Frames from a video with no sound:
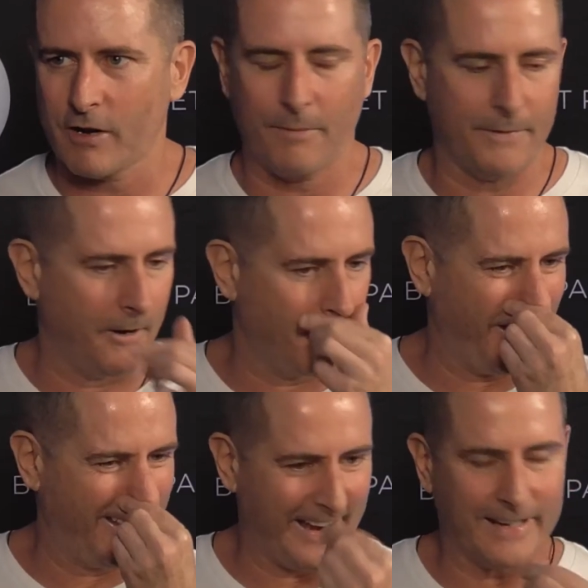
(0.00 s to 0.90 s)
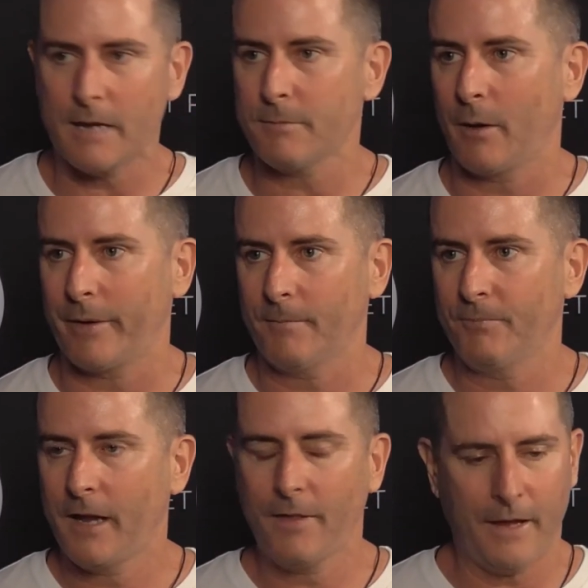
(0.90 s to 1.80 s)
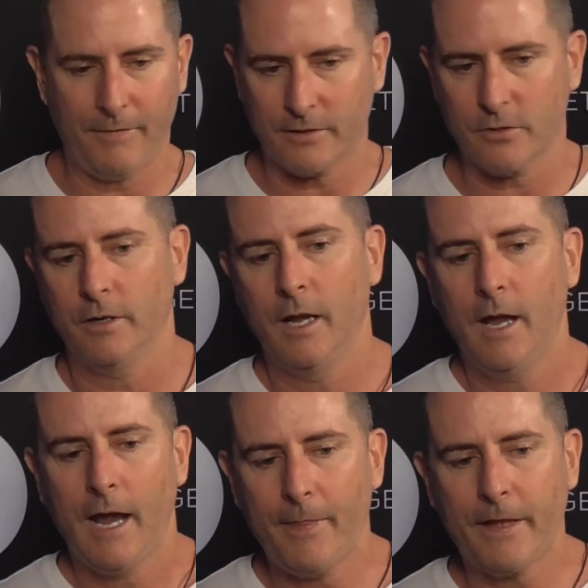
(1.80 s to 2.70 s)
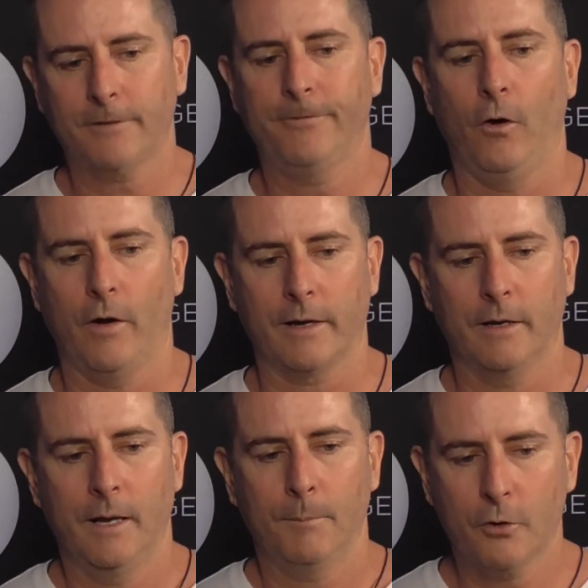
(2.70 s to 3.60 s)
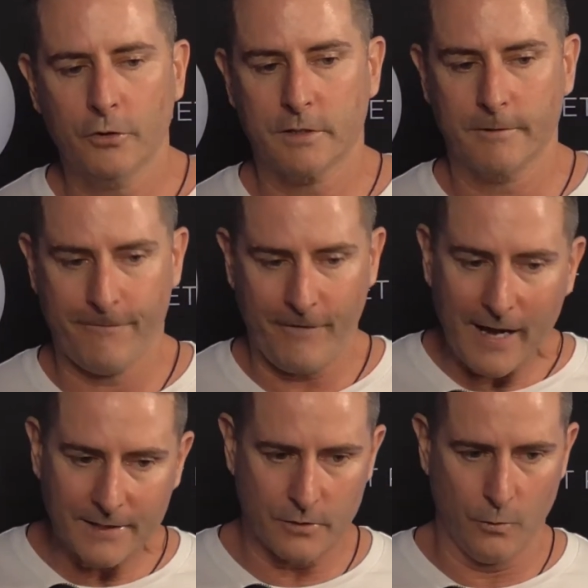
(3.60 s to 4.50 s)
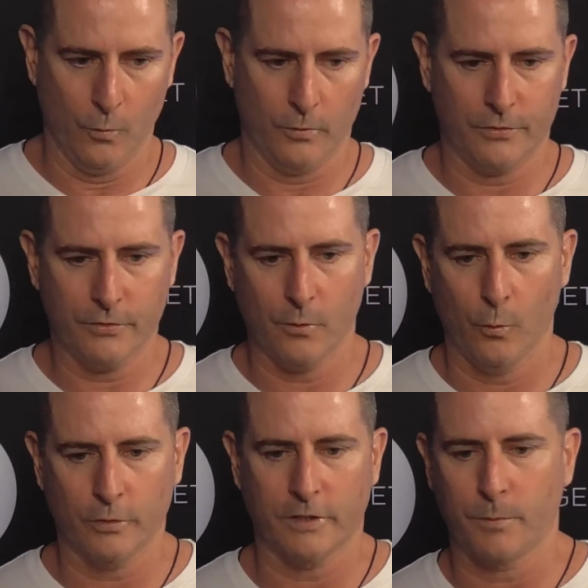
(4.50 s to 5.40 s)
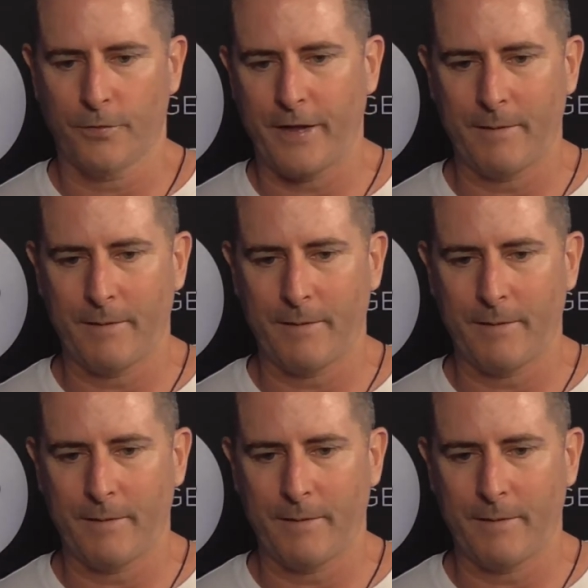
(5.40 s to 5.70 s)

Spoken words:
up there and they keep going. And that's good. And that's fine. Because the faster horses, the horses with that